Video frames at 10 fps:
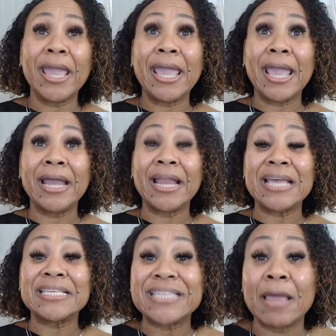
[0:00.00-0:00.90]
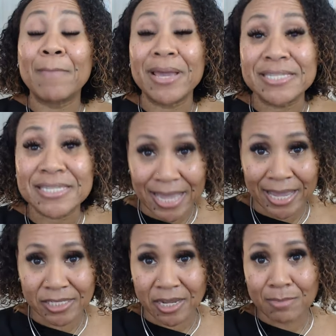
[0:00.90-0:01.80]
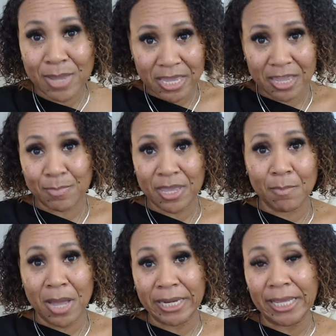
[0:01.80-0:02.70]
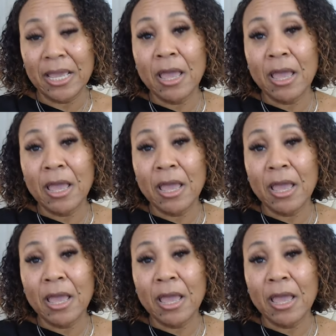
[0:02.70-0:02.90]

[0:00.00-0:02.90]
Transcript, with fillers: And I set my sights on making big money.